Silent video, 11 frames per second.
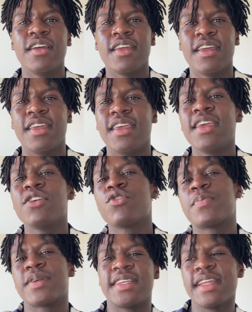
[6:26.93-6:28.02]
he
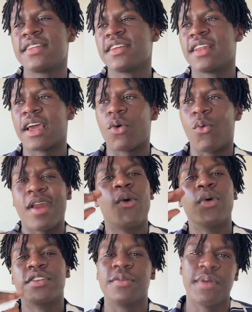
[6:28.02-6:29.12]
represented like what I
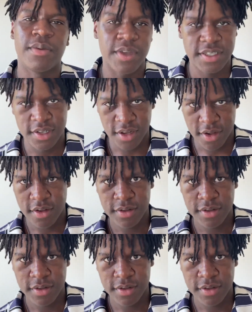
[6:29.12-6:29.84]
want to be basically.